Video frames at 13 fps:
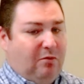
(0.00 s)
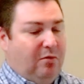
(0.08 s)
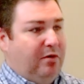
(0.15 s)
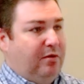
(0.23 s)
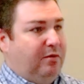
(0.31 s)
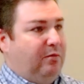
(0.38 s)

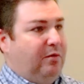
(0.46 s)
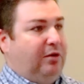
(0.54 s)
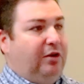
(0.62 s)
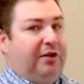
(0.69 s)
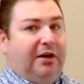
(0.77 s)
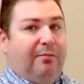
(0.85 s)

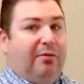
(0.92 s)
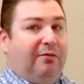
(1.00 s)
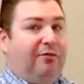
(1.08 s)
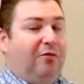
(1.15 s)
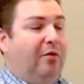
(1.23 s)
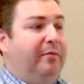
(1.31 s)
We're looking at
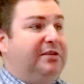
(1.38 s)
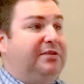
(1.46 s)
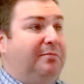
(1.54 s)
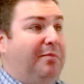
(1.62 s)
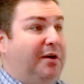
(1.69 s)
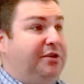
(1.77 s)

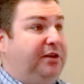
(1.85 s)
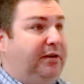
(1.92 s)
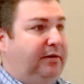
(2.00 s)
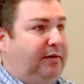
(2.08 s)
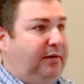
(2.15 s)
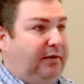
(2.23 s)
performance to
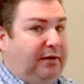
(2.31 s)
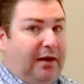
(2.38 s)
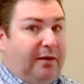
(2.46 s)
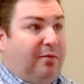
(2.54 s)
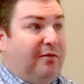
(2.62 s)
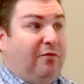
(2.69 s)
budget
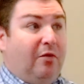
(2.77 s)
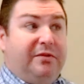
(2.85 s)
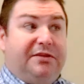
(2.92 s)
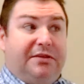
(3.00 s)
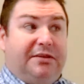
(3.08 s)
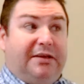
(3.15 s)
and
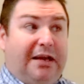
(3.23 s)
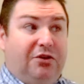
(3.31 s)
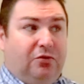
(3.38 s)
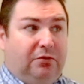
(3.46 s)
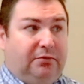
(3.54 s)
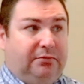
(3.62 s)
performance to
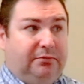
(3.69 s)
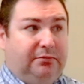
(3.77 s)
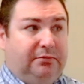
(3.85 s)
schedule,